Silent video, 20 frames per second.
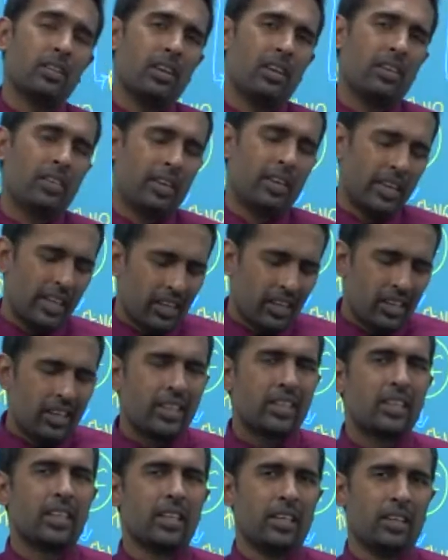the
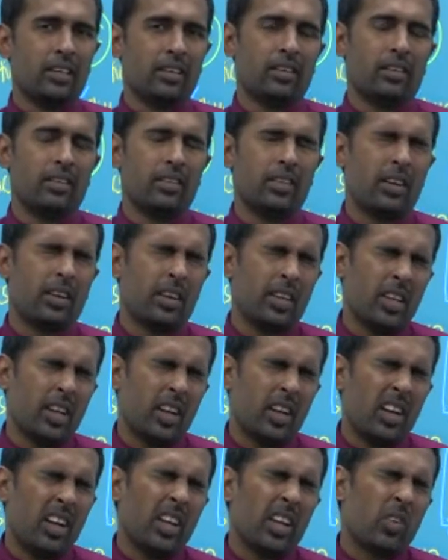reality, the
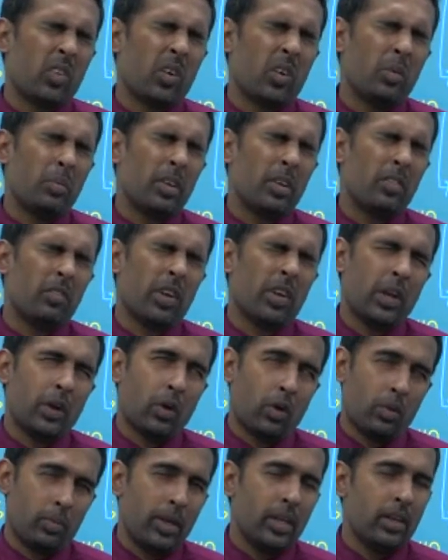real economic
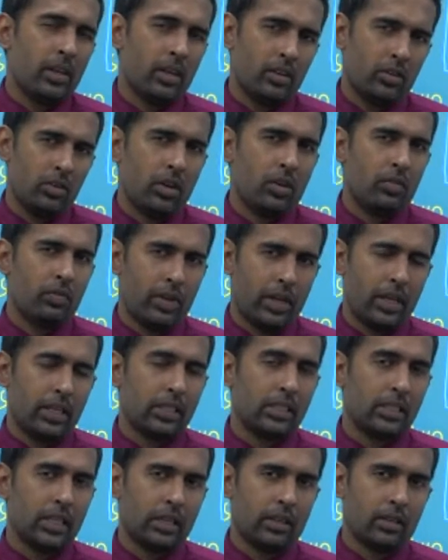phenomenon you are
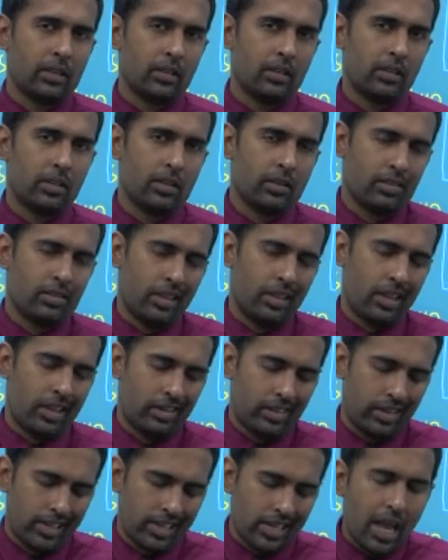facing,
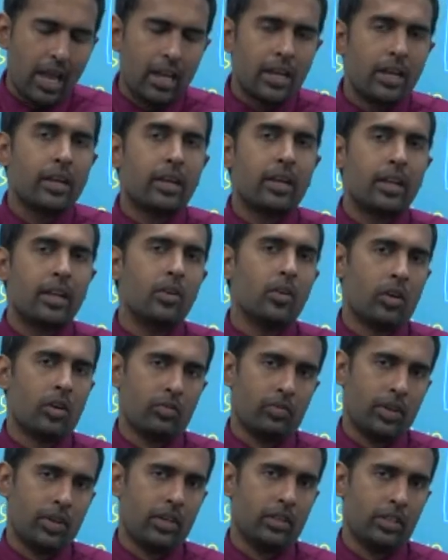the reality you
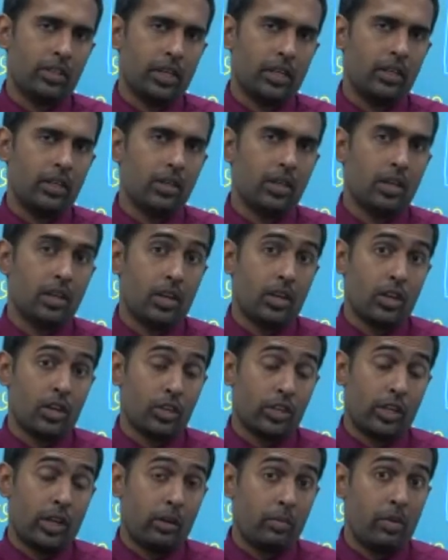are facing
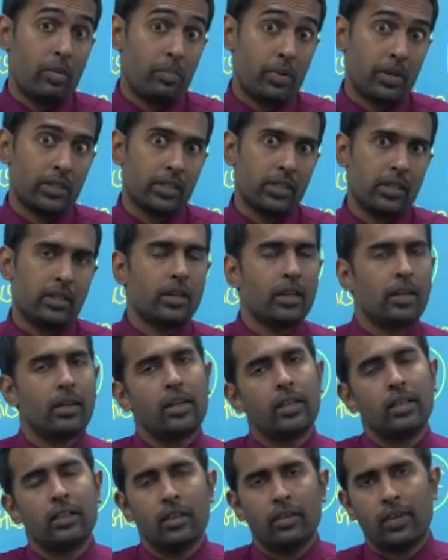shall be
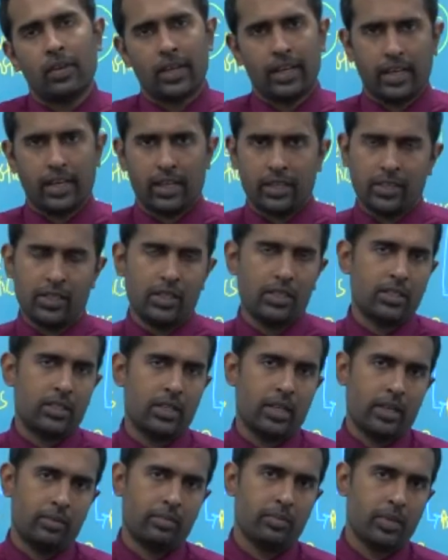presented in the financial
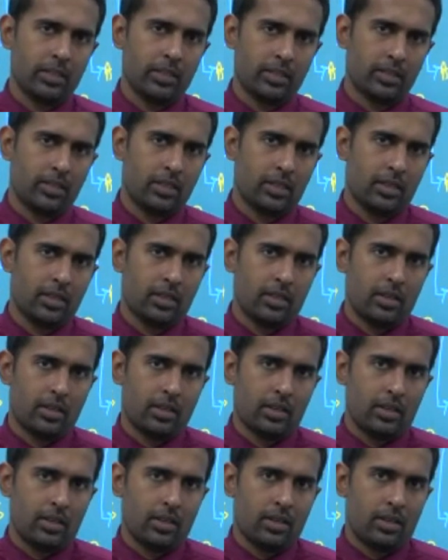statements,
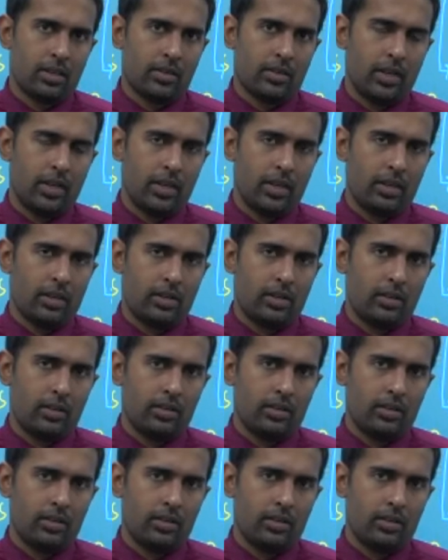right?